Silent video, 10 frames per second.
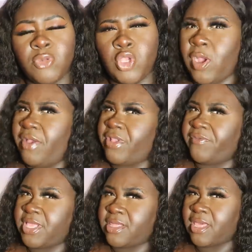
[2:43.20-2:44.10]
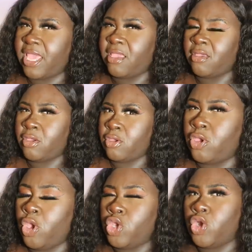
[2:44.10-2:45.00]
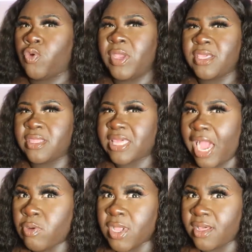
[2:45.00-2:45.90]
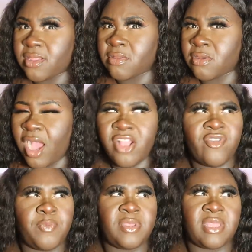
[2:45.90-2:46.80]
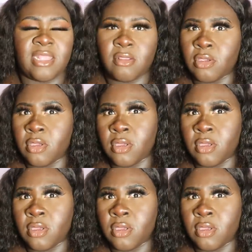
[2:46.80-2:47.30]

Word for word: You don't have nothing to say. You're quick to scold us, 100%